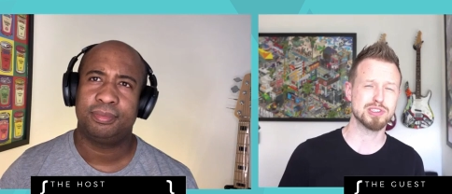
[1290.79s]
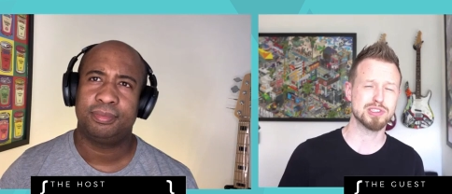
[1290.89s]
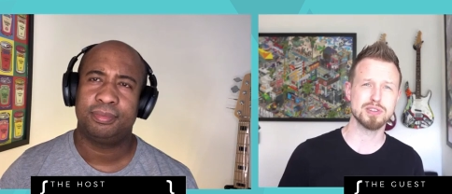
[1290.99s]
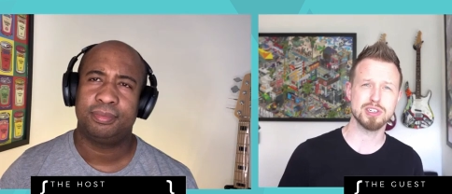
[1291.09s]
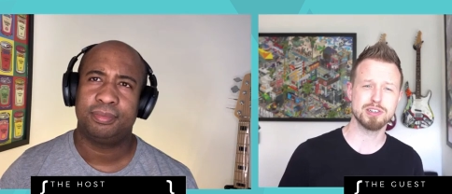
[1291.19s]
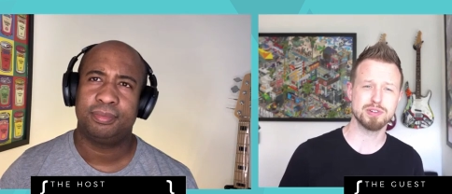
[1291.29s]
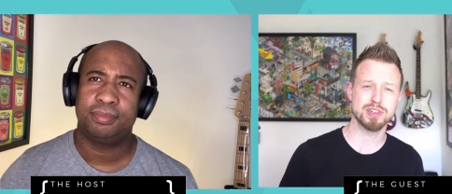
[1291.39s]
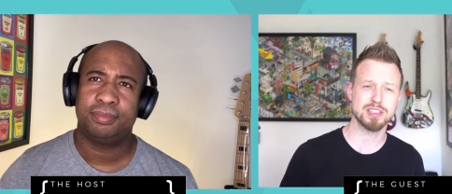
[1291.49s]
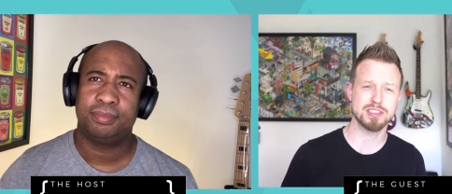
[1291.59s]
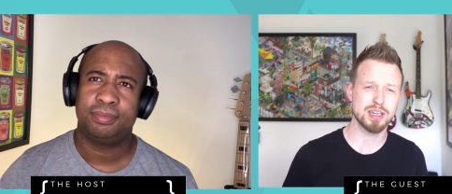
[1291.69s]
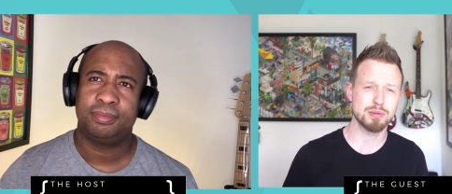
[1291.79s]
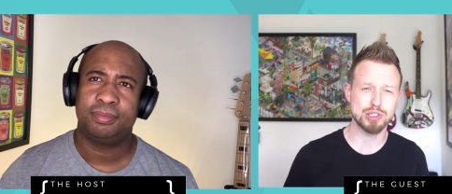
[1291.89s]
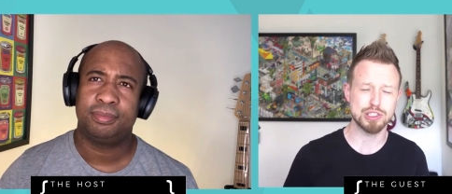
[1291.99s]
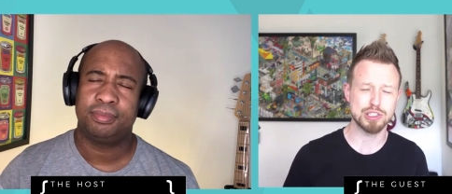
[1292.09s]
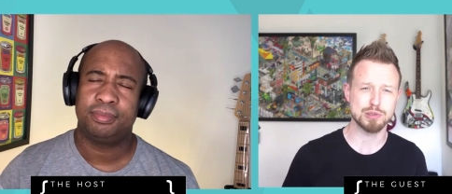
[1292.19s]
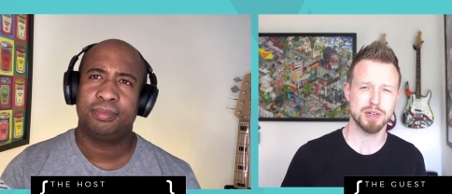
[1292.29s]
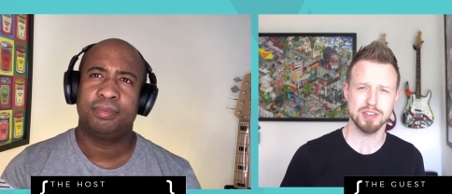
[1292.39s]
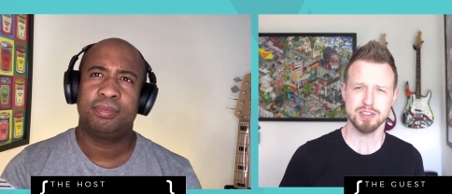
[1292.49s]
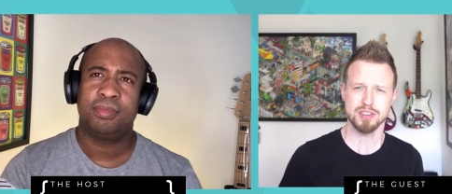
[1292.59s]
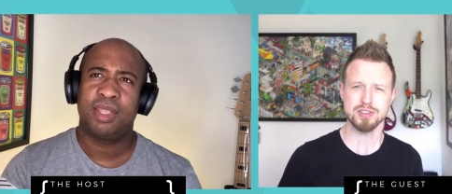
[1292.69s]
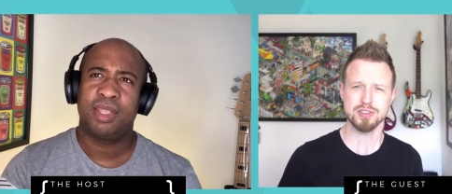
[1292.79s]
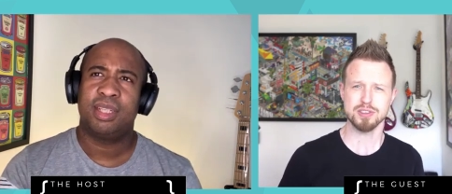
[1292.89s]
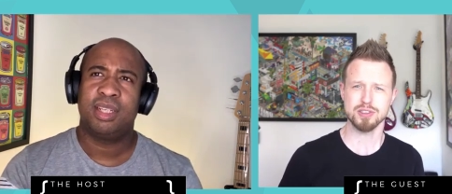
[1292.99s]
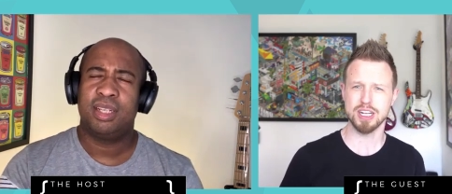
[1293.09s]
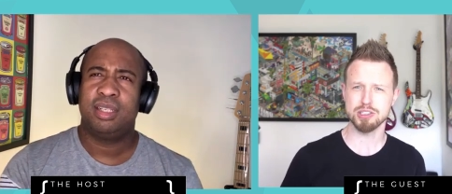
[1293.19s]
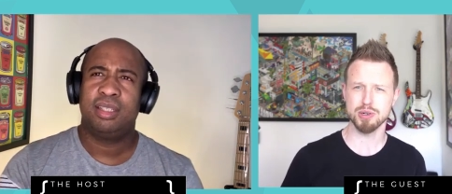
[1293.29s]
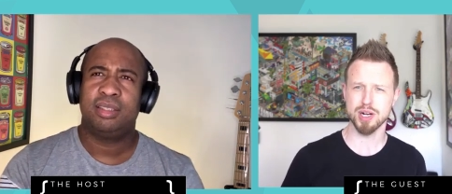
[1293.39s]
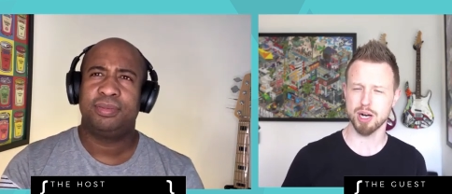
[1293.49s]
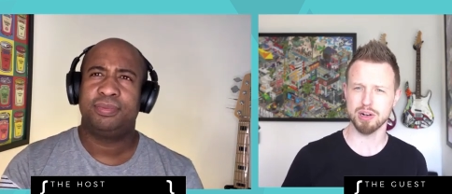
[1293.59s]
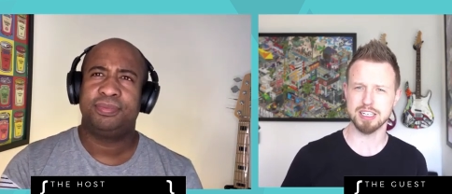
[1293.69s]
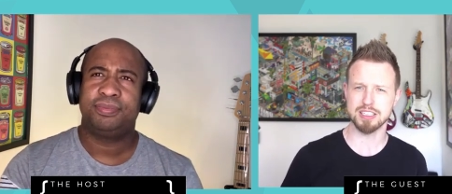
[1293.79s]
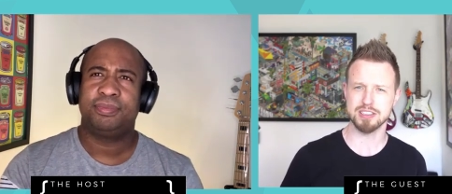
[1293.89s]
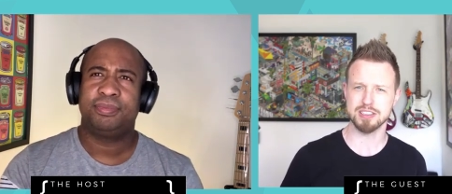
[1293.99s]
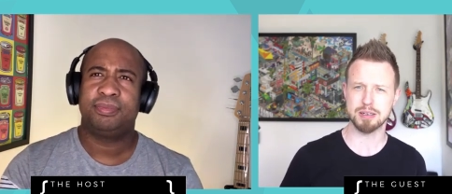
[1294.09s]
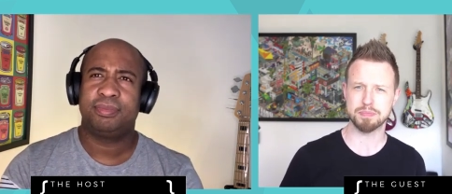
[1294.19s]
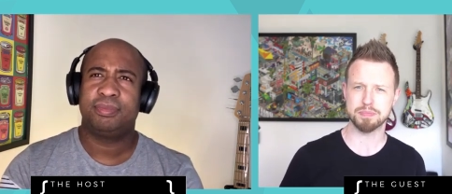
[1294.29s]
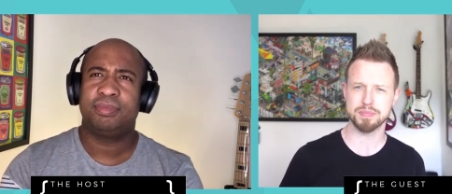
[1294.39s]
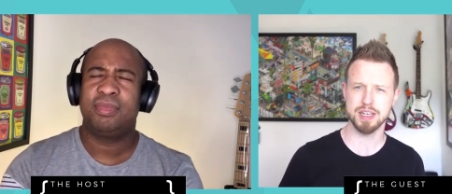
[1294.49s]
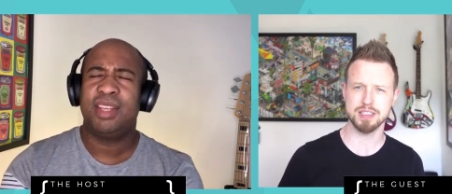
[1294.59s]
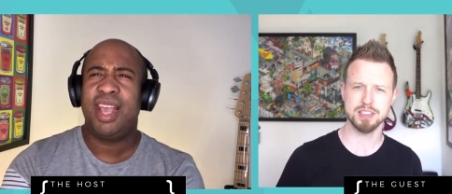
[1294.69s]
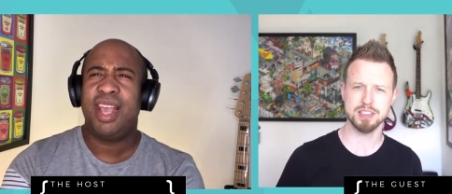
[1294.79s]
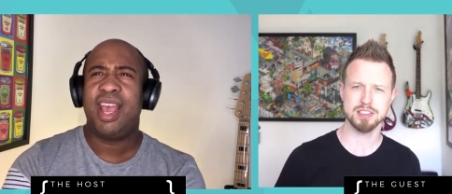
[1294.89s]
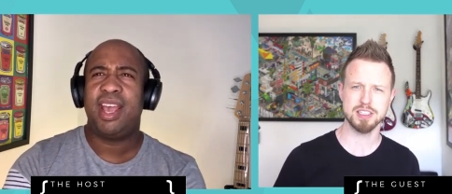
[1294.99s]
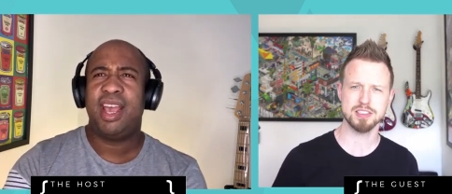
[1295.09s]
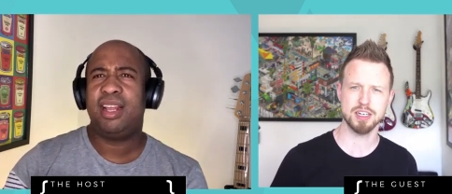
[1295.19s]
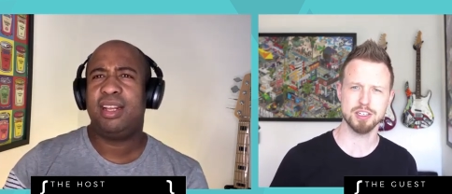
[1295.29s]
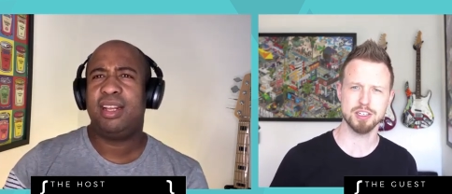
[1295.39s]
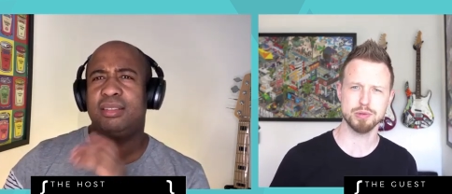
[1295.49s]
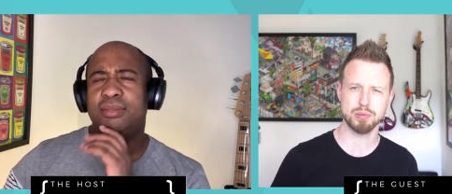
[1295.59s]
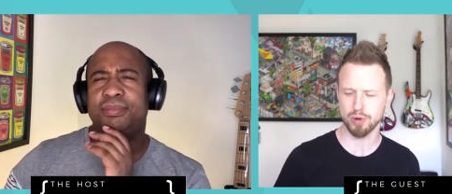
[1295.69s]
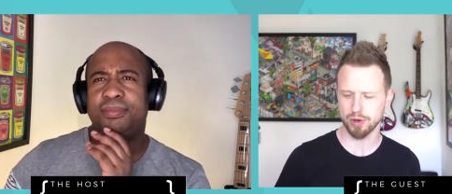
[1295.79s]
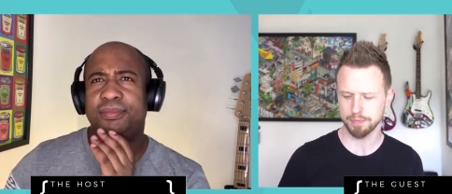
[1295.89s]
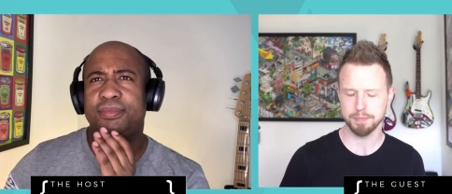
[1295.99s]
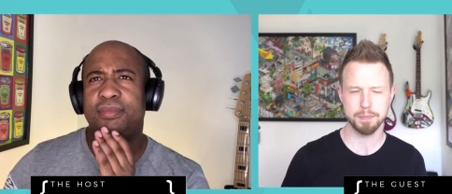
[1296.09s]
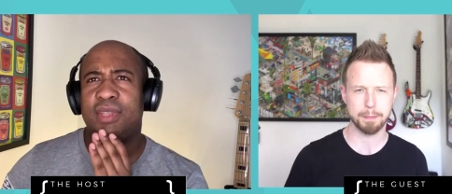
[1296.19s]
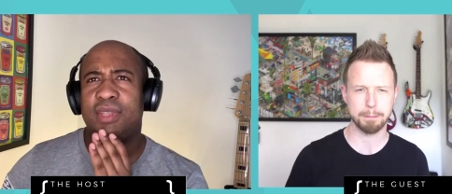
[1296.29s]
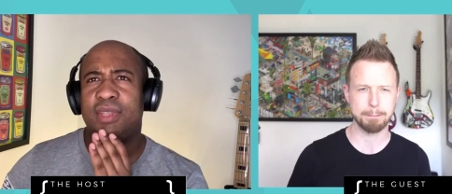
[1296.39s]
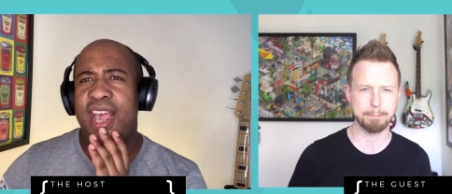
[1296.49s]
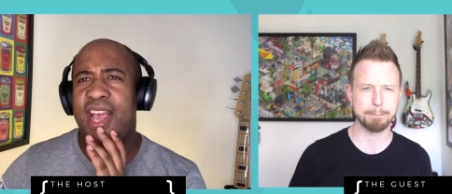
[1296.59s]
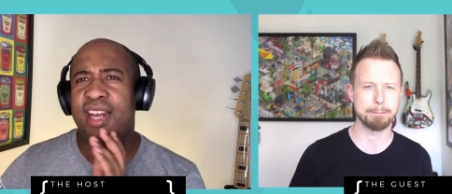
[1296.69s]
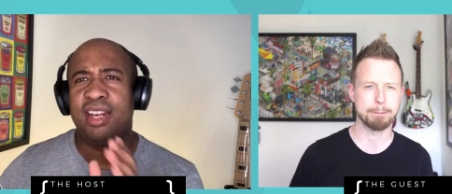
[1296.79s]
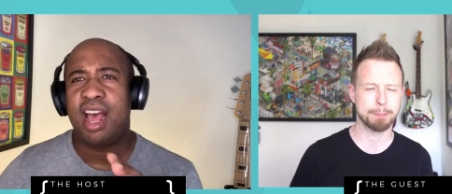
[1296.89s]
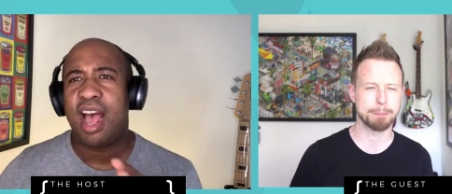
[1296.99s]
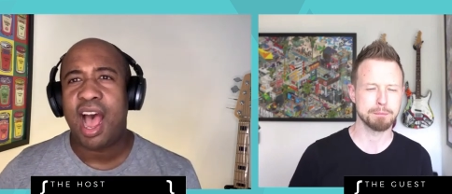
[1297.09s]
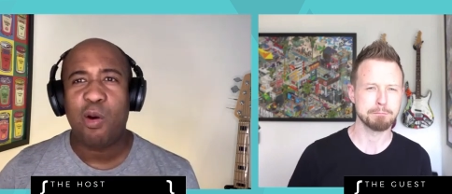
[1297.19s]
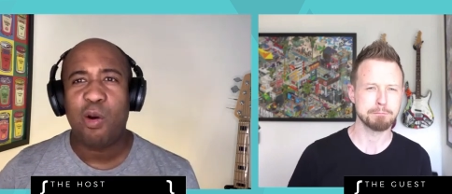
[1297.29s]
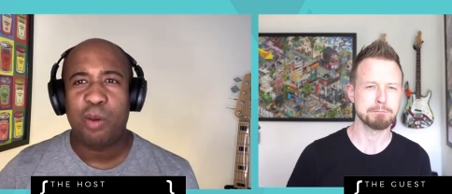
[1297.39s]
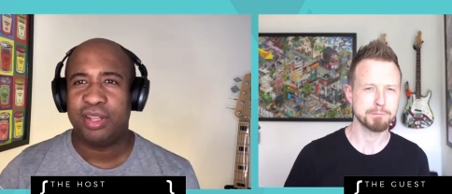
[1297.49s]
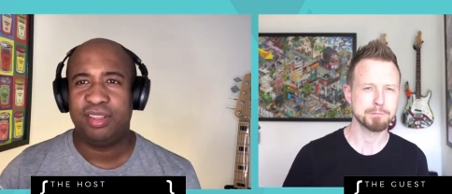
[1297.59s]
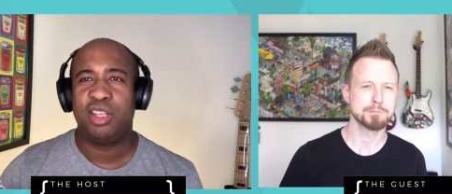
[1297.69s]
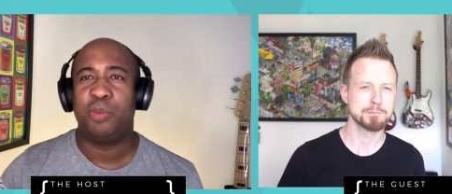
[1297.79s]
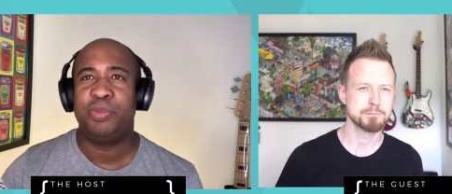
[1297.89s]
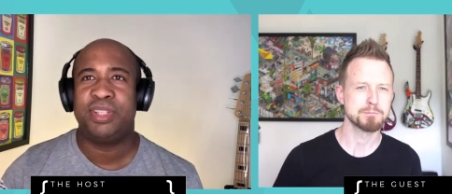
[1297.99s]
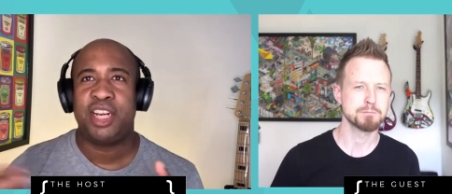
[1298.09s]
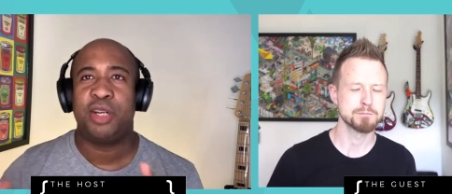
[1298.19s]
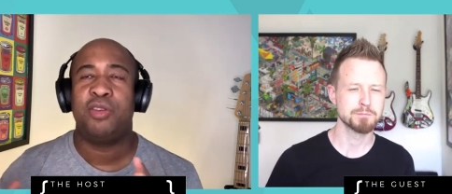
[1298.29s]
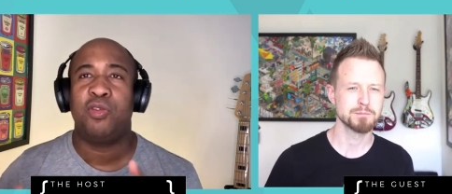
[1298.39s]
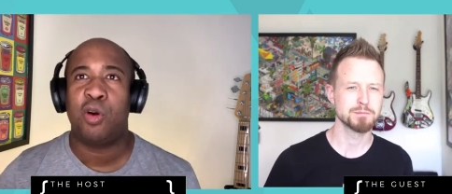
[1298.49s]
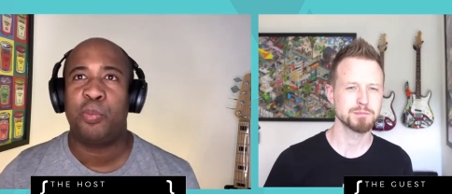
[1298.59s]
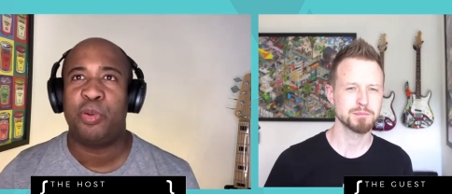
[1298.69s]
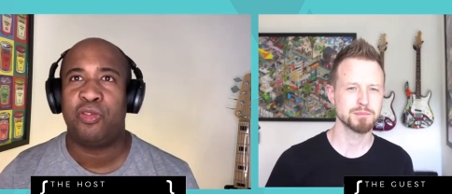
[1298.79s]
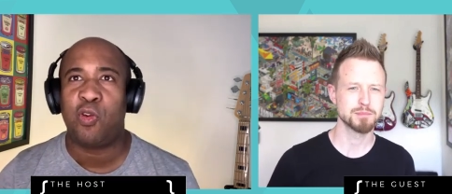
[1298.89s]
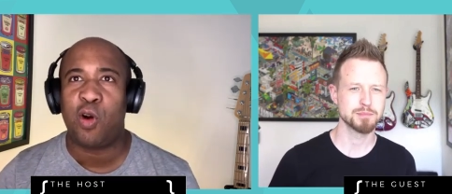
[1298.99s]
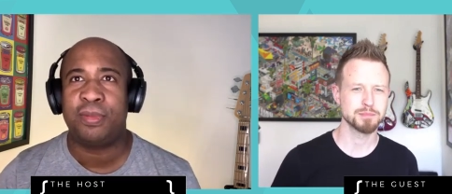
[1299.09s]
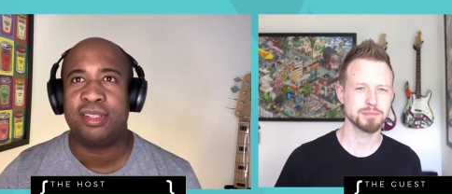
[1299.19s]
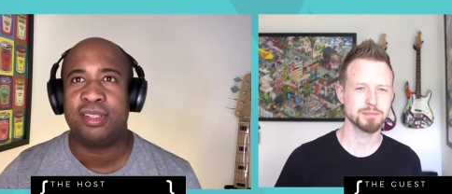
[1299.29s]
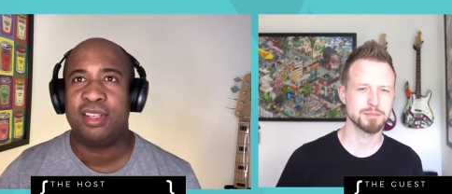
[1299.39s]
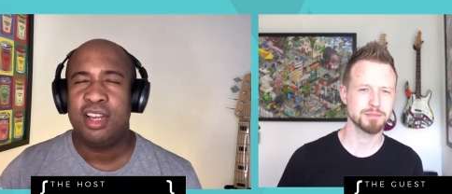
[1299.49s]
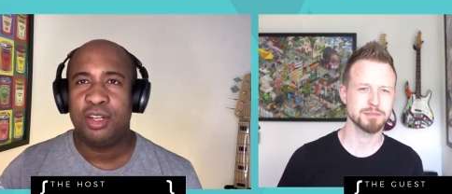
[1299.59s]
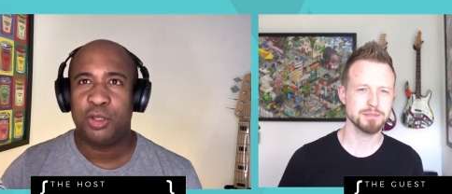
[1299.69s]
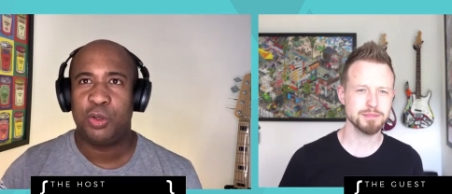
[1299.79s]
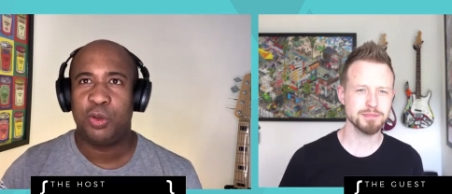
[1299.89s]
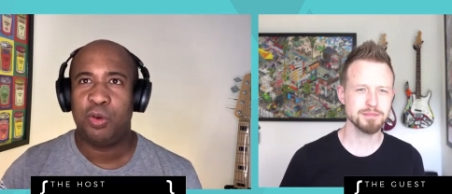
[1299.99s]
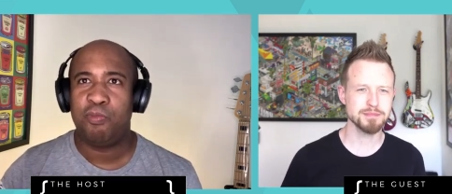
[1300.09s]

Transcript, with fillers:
Speaker 1: but still delivering the same rich experiences. So that's what I would like to see. Yeah,
Speaker 2: CSS kind of doing more. And how about this obsession for performance to